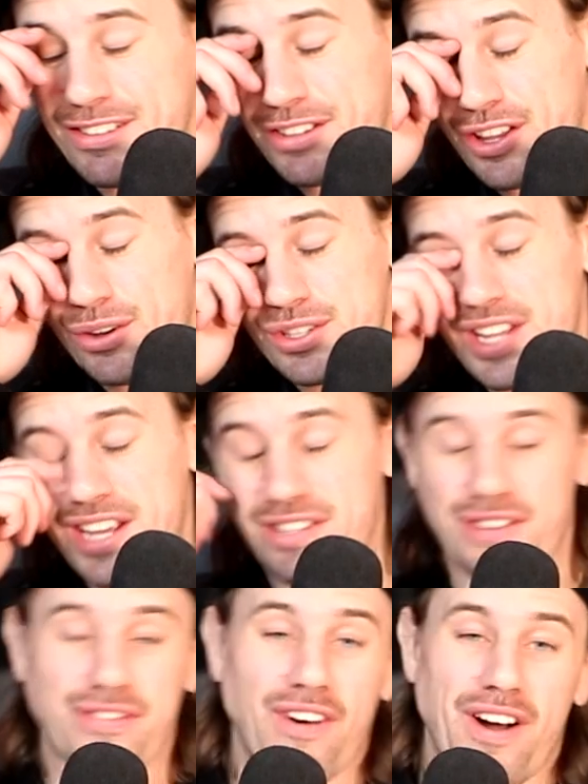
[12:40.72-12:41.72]
Those days
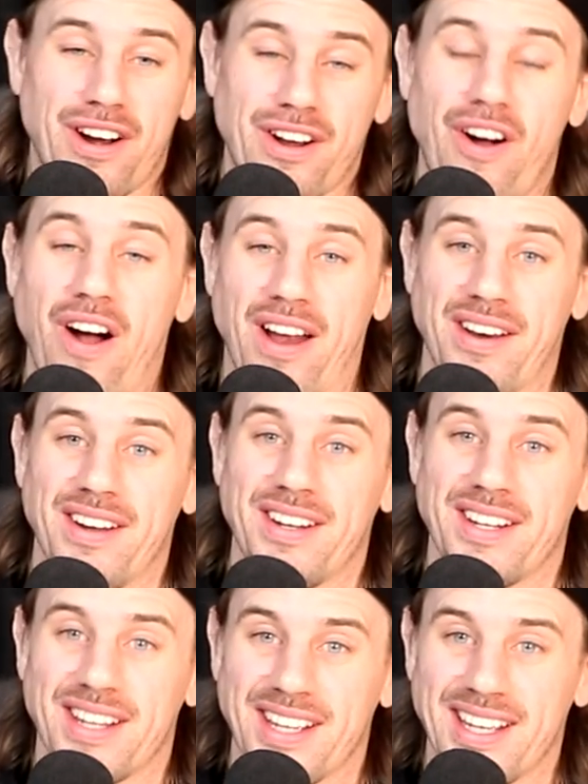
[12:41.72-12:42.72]
are far gone.
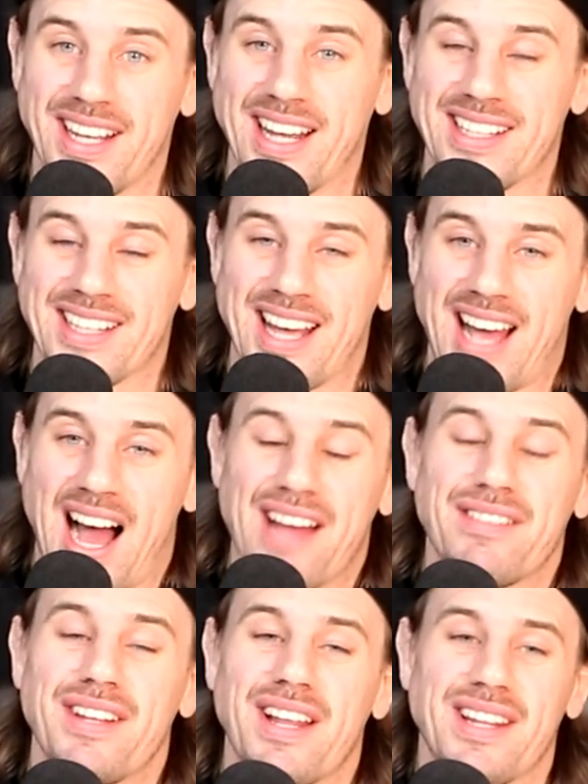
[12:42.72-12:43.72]
And like
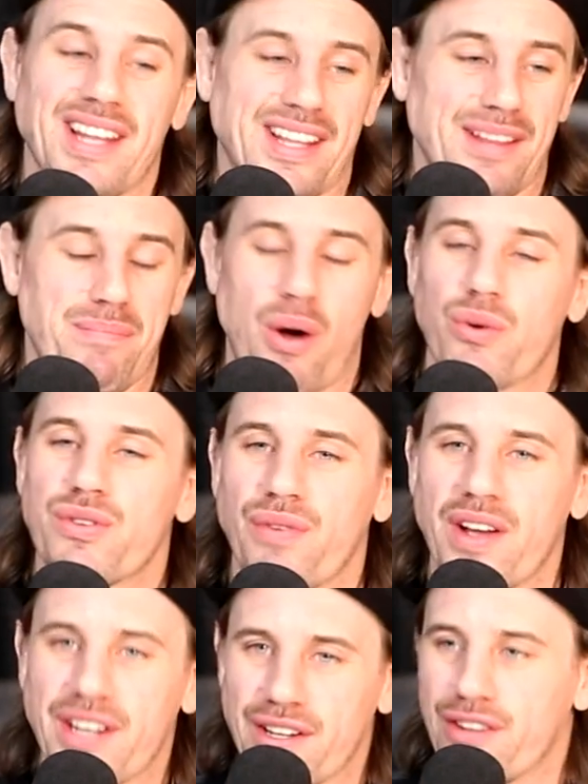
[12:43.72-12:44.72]
the
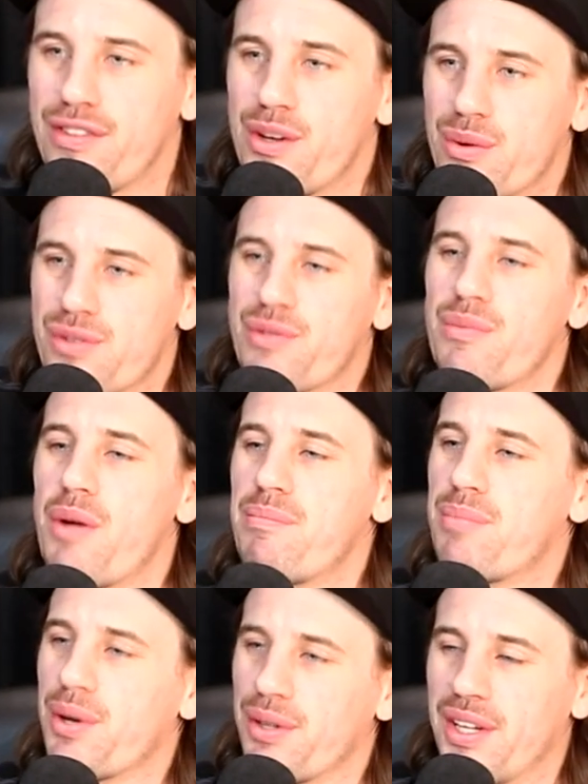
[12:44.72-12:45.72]
post-fight interview was
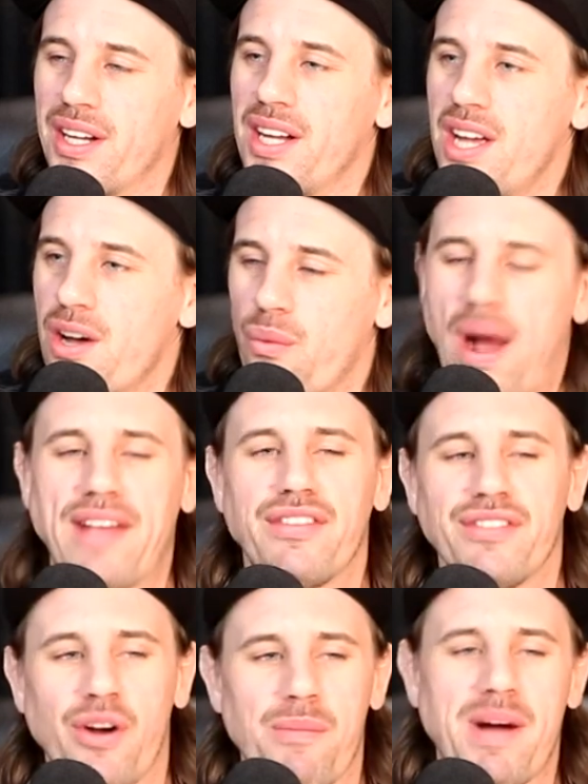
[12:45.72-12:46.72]
brilliant. Why
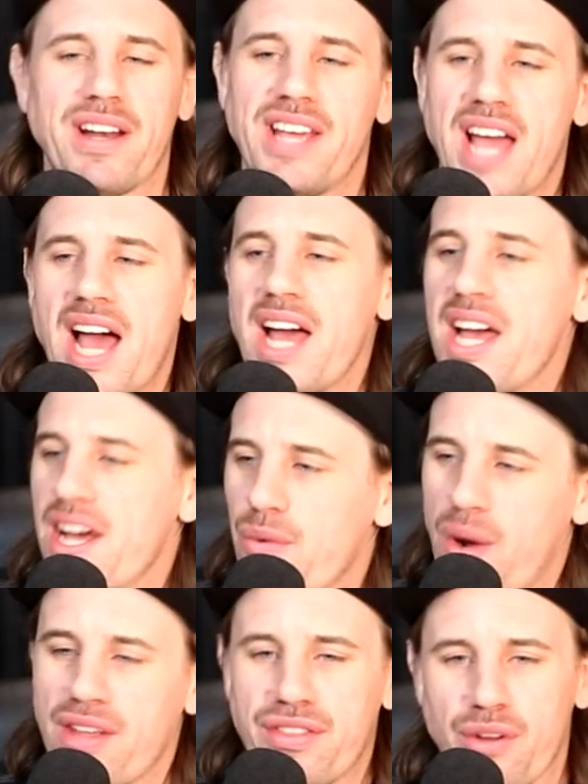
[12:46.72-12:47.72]
is nobody
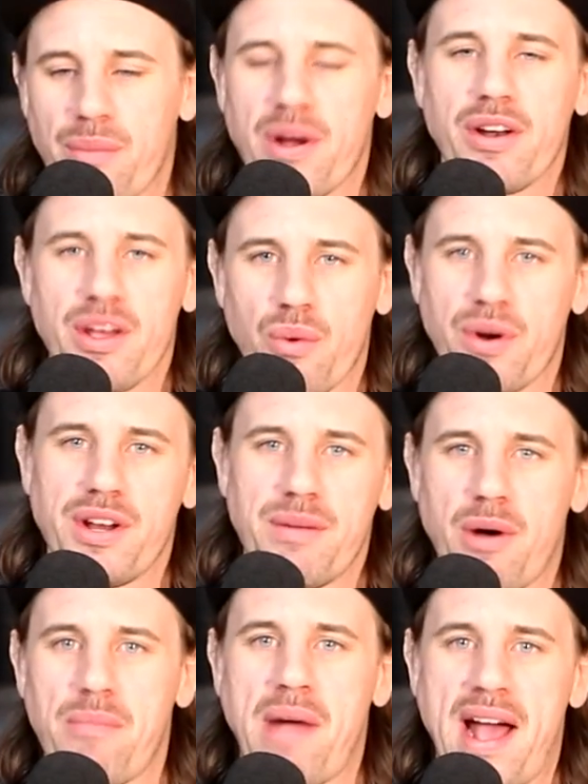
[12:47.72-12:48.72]
worried
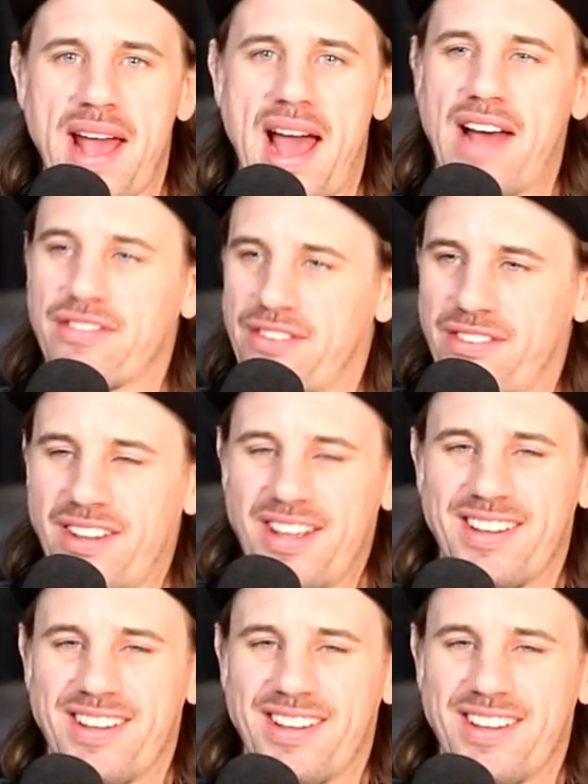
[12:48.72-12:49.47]
about my ass?